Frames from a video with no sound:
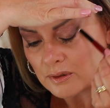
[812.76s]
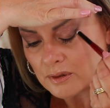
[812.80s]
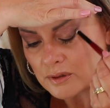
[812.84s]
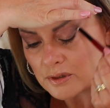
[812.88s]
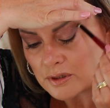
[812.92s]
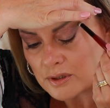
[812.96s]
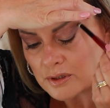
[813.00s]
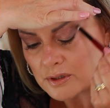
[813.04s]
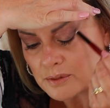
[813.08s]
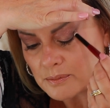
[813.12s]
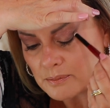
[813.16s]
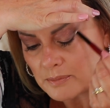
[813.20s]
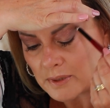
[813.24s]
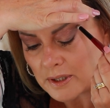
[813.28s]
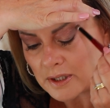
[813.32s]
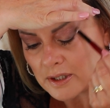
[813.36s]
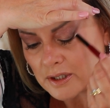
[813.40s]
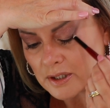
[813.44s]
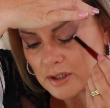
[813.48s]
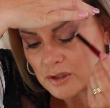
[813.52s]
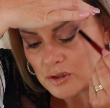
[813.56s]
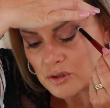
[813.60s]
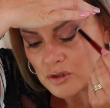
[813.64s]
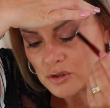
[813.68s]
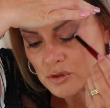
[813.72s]
Just
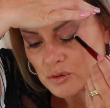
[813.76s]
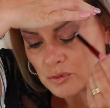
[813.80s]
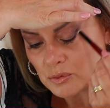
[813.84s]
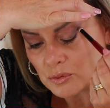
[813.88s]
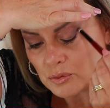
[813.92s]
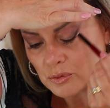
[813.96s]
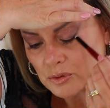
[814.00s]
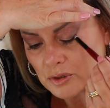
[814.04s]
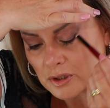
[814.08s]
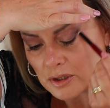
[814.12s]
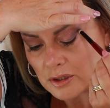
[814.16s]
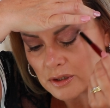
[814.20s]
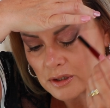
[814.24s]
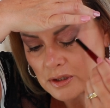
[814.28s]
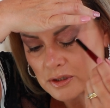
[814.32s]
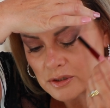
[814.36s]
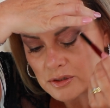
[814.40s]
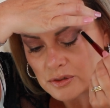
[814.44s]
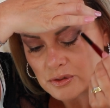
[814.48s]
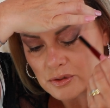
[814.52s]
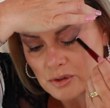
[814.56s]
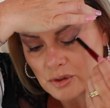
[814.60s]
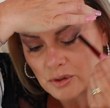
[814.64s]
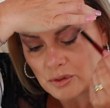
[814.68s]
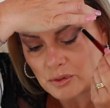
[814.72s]
making sure that
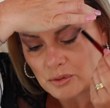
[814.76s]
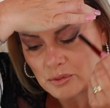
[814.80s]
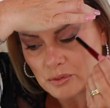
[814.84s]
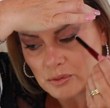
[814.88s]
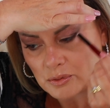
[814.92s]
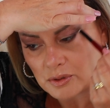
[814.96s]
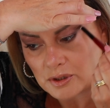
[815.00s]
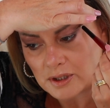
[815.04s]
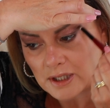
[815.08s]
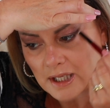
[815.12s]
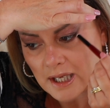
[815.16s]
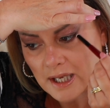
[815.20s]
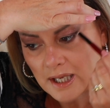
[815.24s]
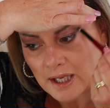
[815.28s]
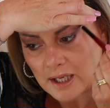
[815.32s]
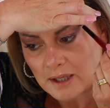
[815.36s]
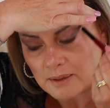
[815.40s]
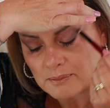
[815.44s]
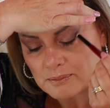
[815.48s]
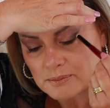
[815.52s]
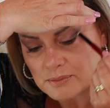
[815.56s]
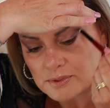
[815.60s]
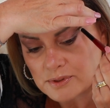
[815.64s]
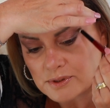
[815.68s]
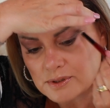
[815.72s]
there's no
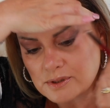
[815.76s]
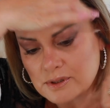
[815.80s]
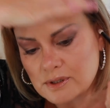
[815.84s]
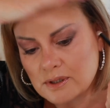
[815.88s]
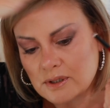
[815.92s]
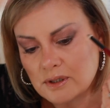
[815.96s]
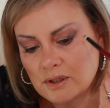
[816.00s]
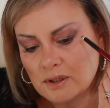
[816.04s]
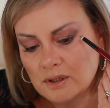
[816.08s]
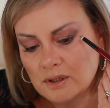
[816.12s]
gaps